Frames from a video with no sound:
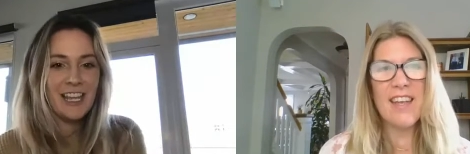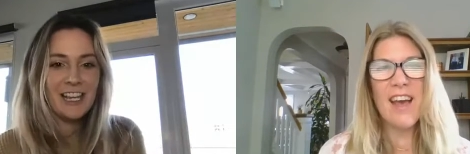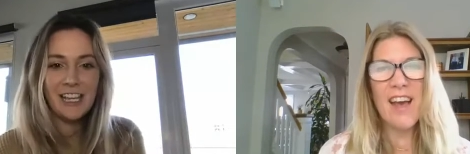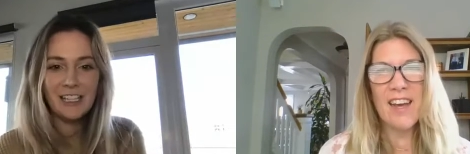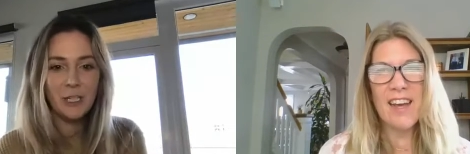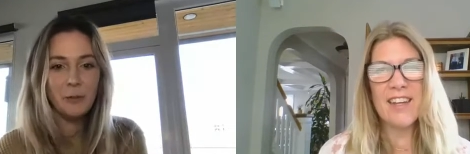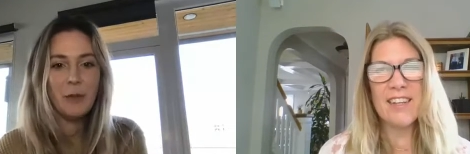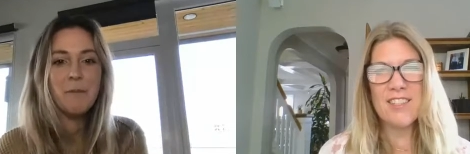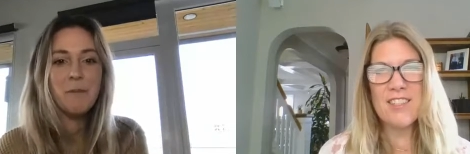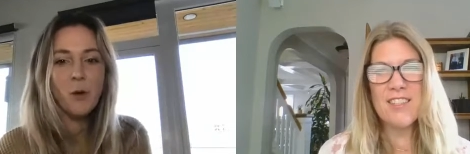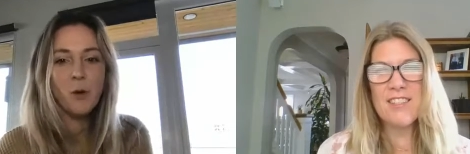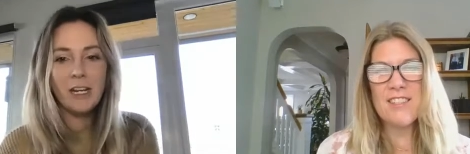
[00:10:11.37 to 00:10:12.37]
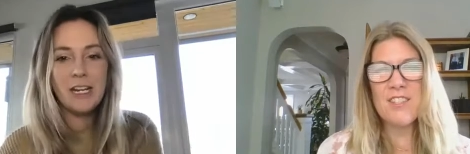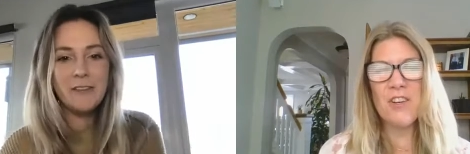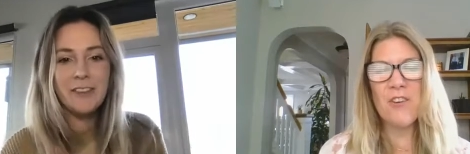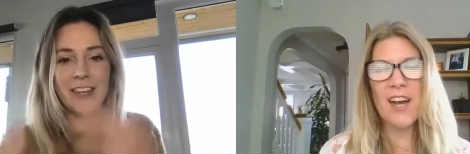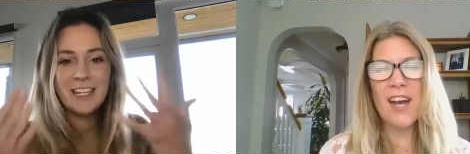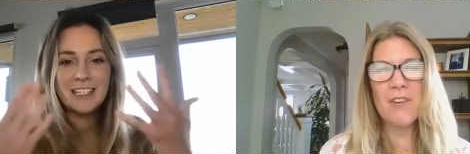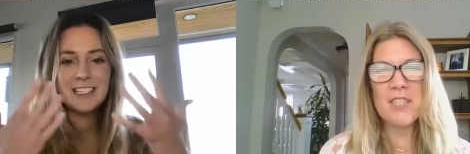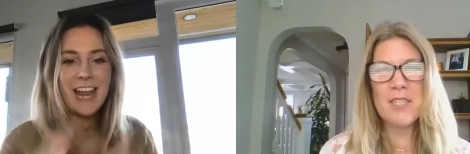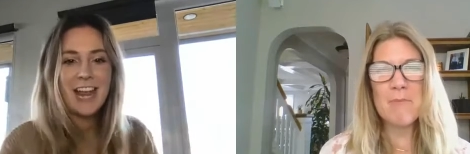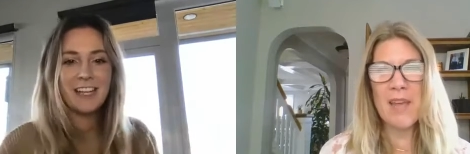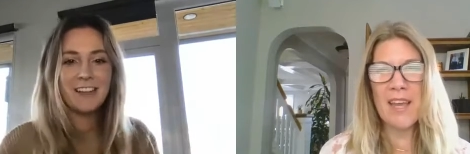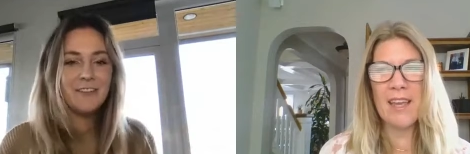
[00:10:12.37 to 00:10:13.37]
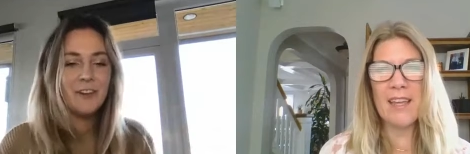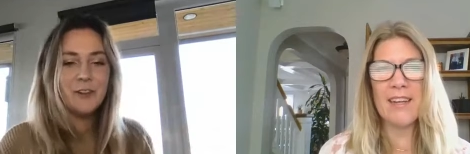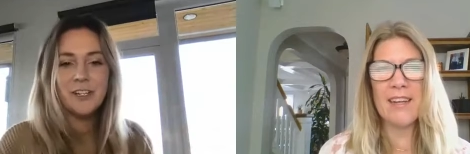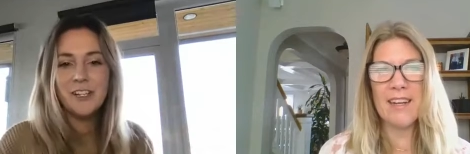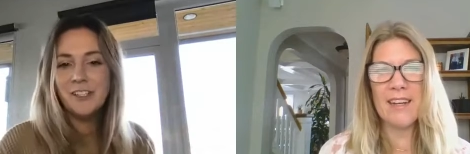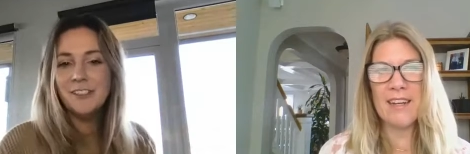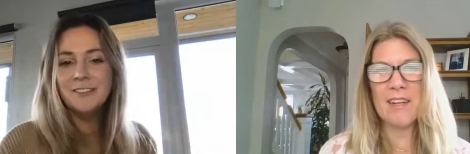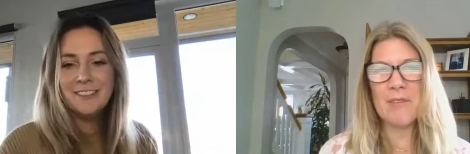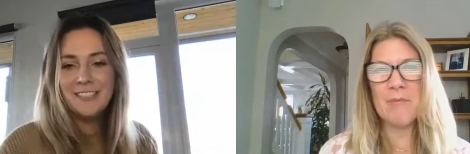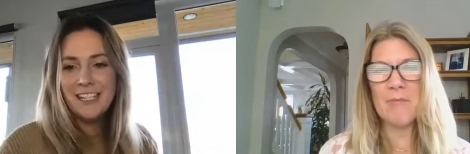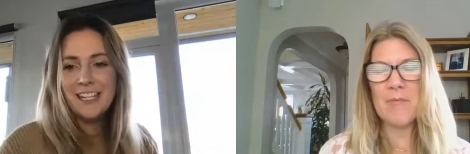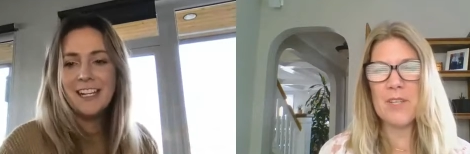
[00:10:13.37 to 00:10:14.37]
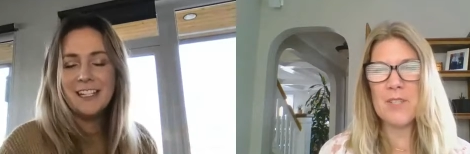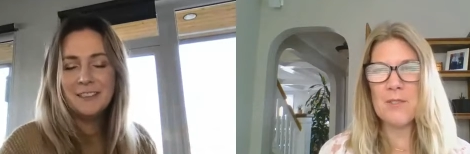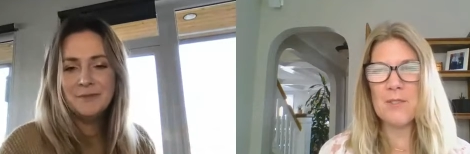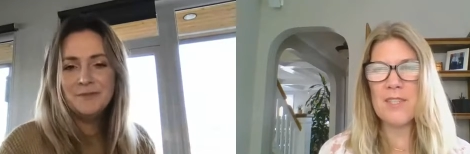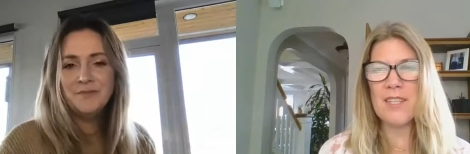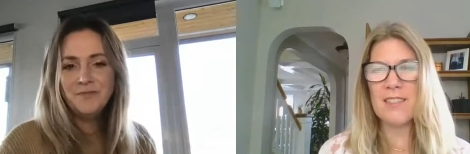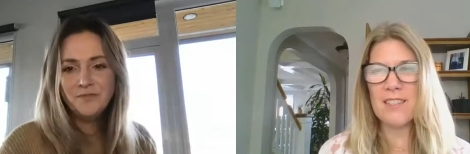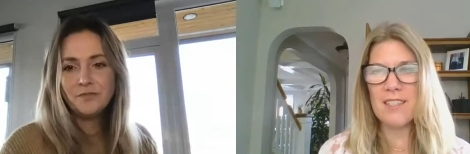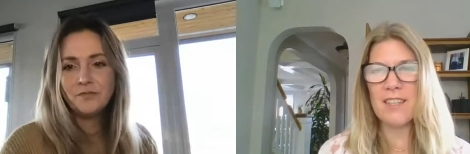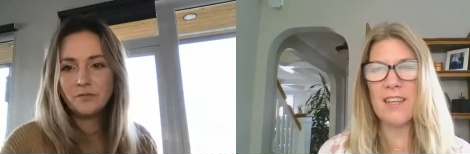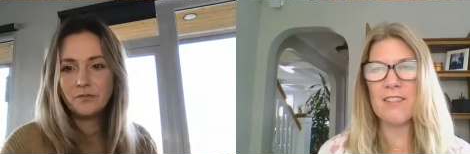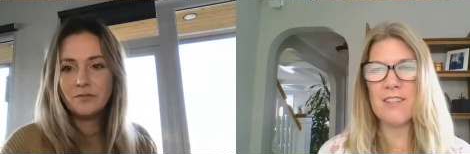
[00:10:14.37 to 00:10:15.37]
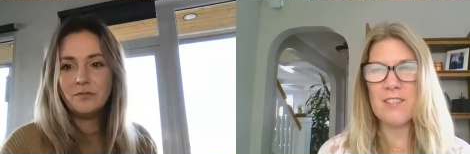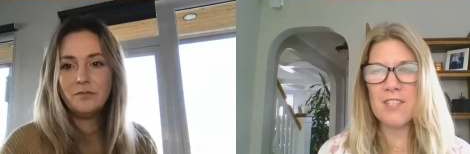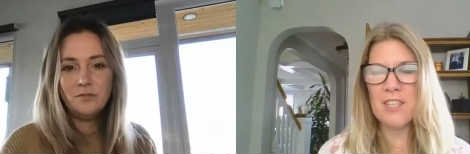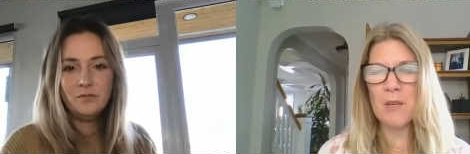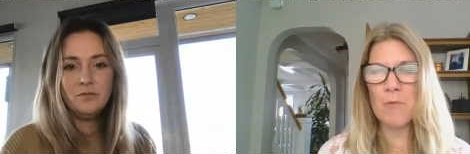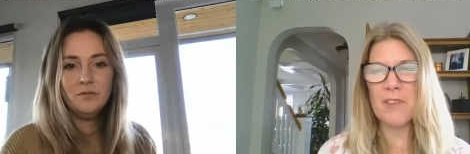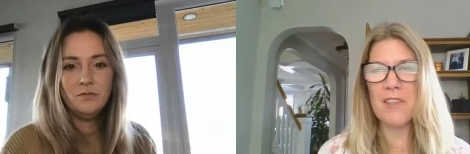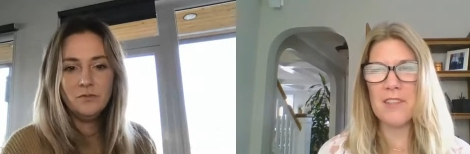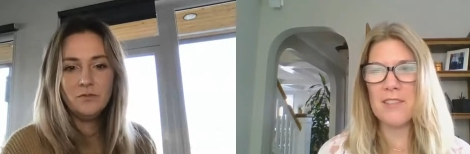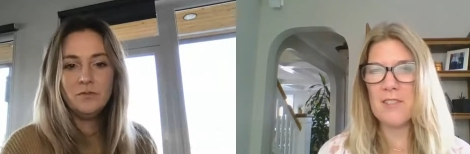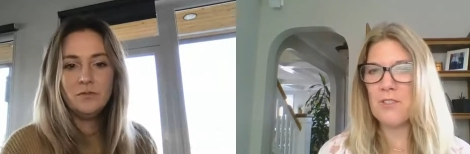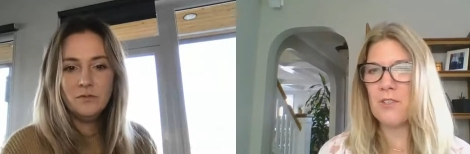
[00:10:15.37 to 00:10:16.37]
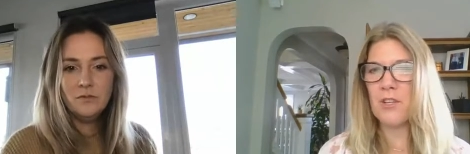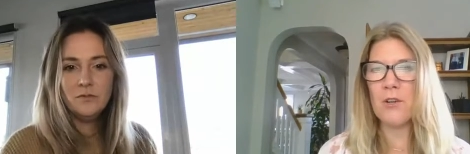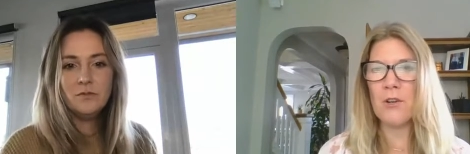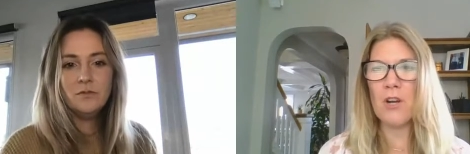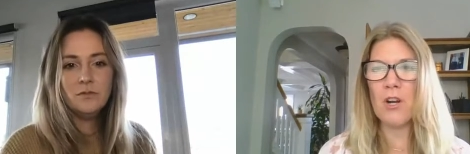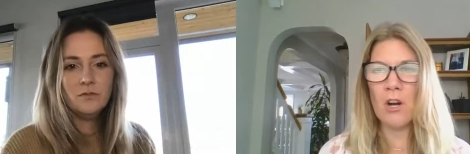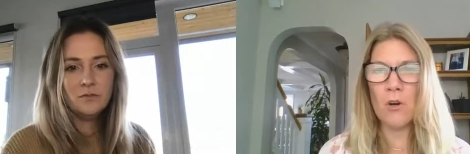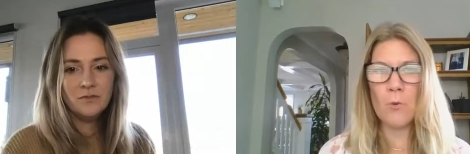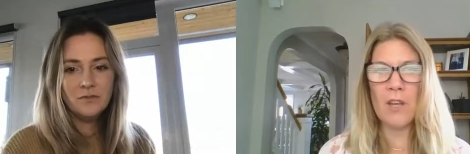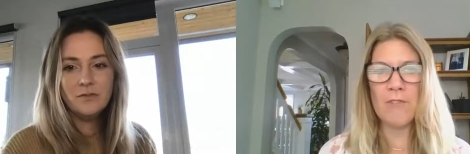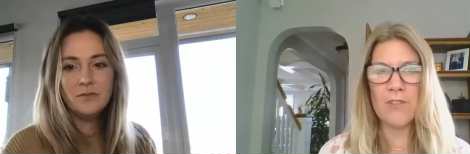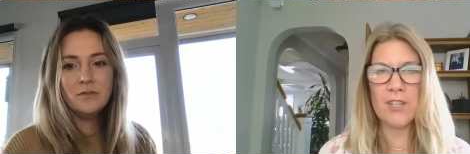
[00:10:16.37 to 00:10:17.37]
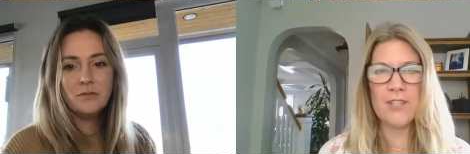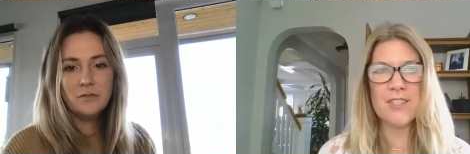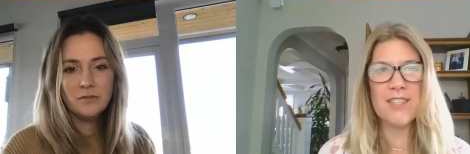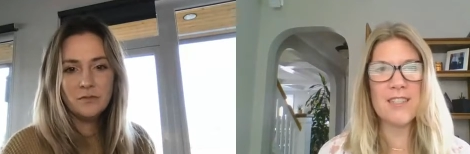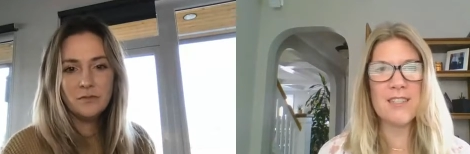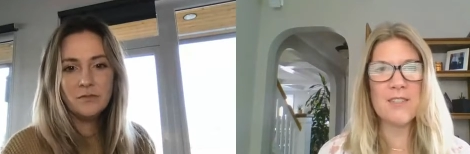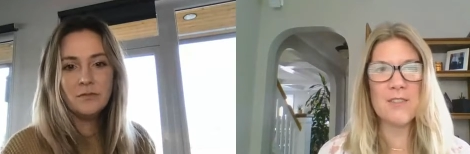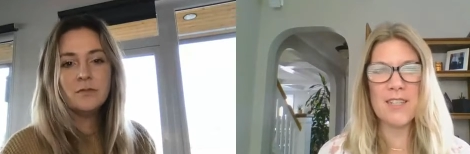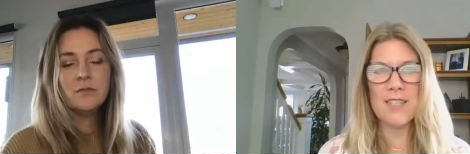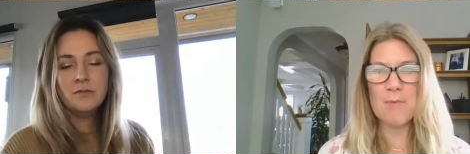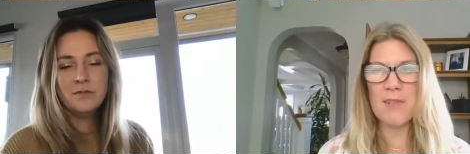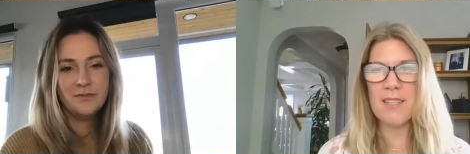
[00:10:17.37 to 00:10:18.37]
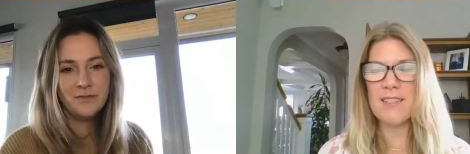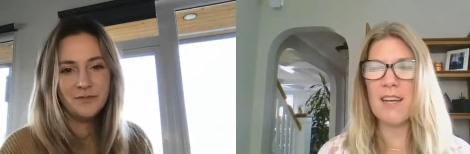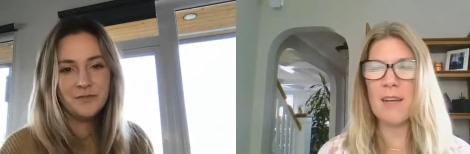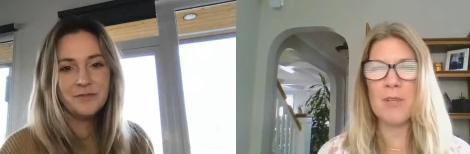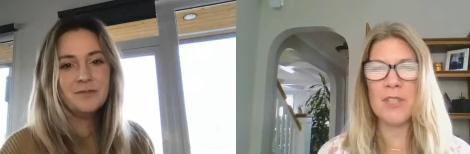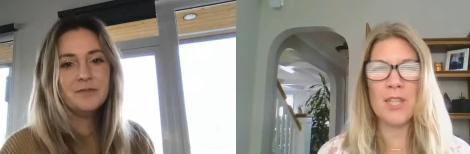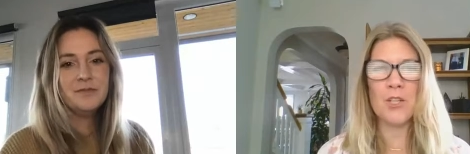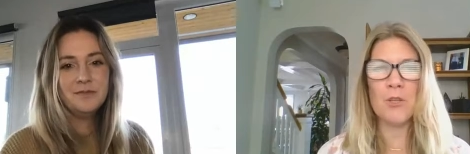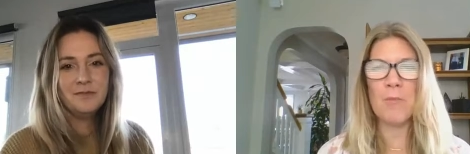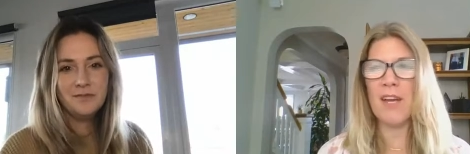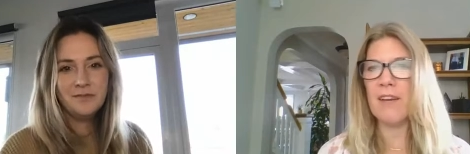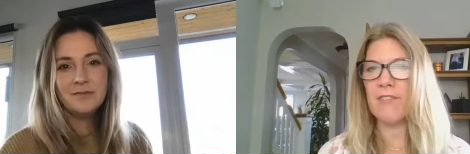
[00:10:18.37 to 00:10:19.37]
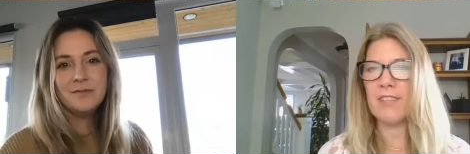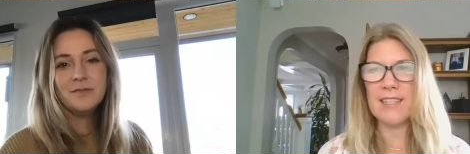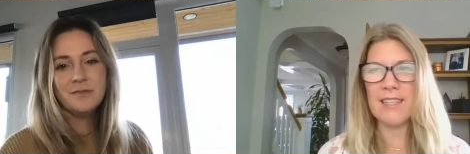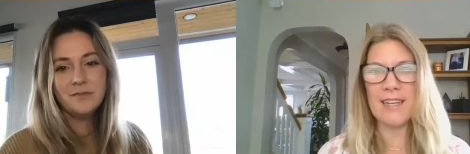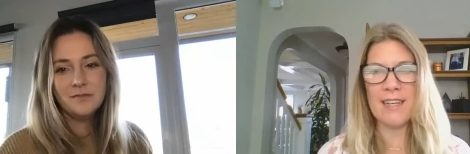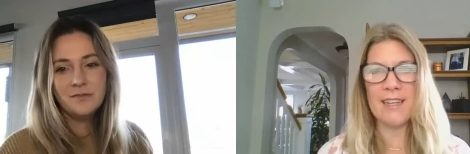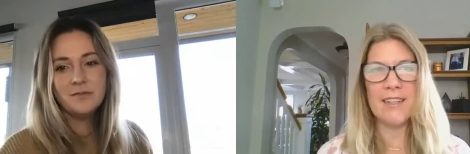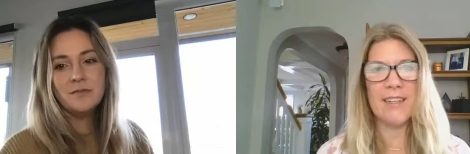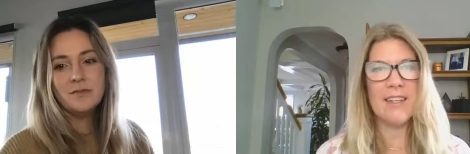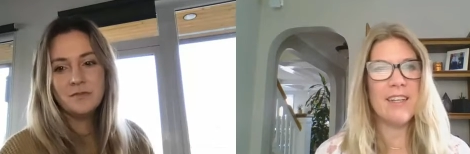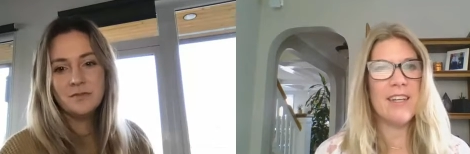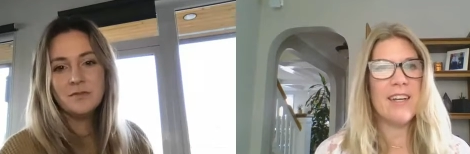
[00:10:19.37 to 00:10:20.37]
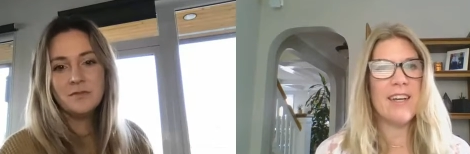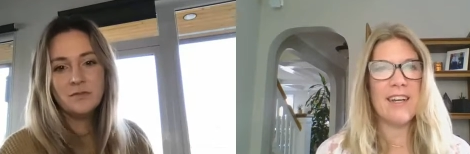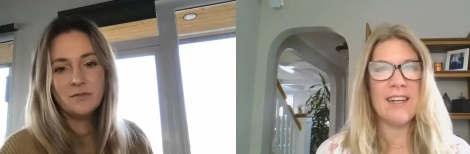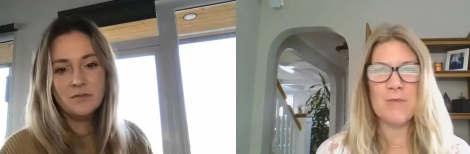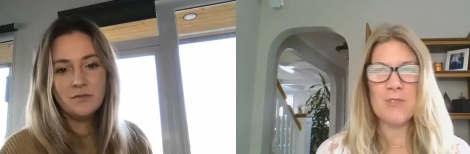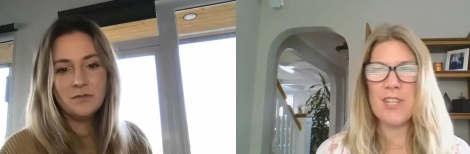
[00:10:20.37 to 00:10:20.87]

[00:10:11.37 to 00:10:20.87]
Speaker 1: like yeah, and just more know even how it's made. Um, Suzanne
Speaker 2: Tick and her team within the studio are all weavers, and so they spend time on the loom every day, um,